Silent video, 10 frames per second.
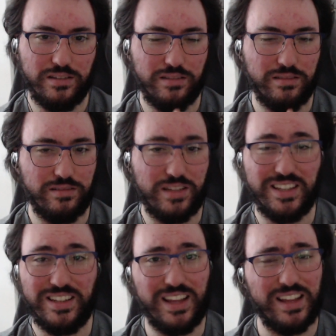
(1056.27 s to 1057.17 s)
they
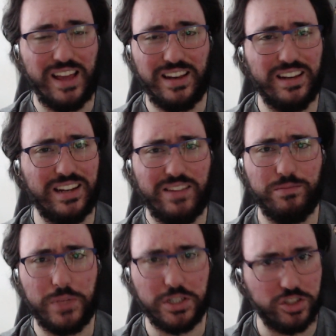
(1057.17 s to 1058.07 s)
didn't have
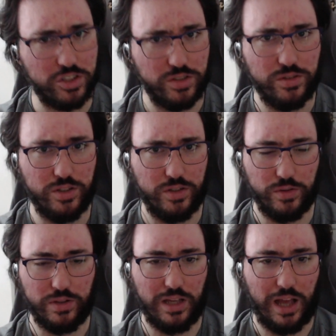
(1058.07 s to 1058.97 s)
much to
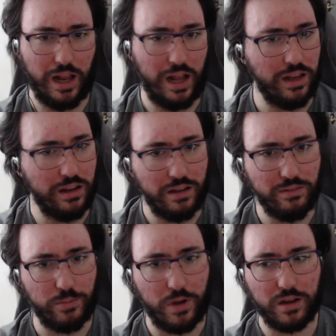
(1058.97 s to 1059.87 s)
do. I love
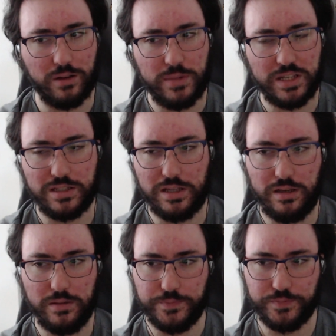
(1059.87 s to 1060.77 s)
Brock and
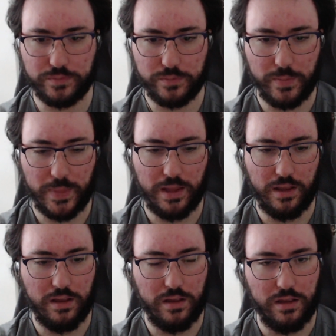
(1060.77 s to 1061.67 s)
Misty,
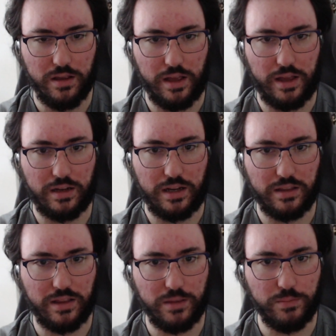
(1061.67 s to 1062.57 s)
and I
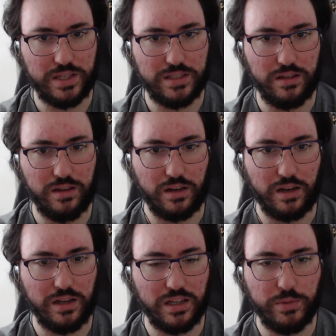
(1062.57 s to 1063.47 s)
think Misty got a
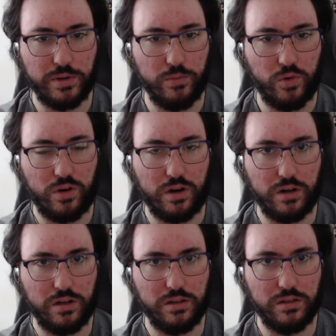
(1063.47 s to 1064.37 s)
little bit
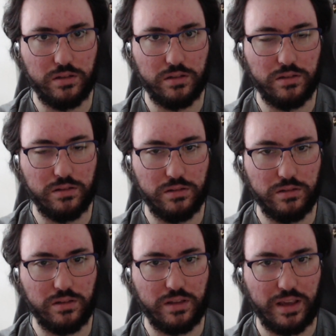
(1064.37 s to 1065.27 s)
more
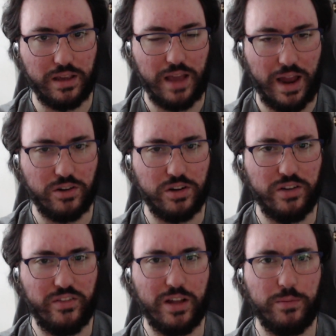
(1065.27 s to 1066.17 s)
character
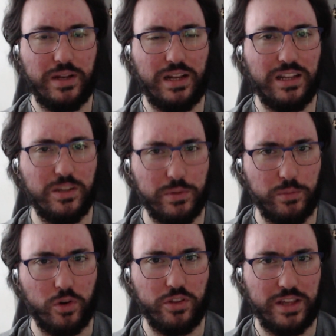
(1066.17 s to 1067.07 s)
development, a little bit
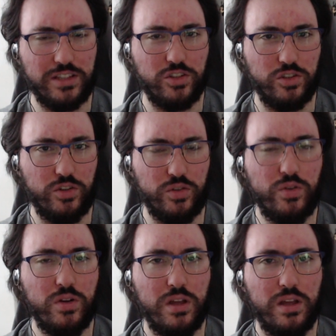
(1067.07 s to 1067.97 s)
more things to do
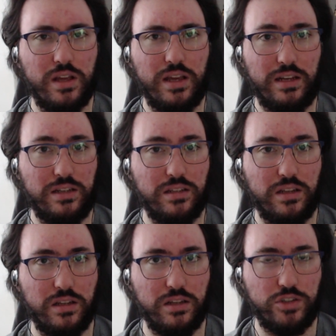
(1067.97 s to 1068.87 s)
in
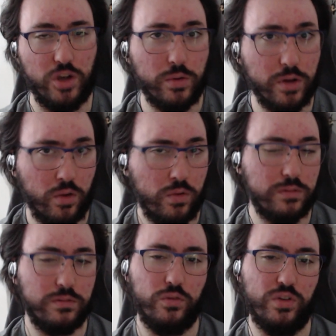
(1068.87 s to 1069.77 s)
Johto,
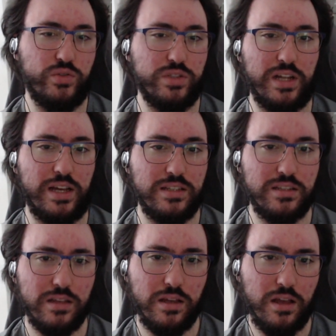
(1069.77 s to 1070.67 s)
which was
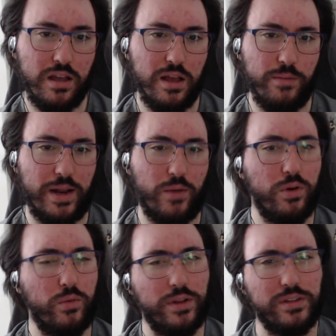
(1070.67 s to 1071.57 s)
nice, but I would
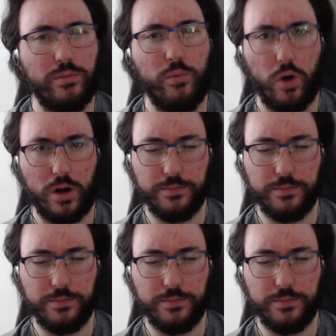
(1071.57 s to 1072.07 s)
have wanted more.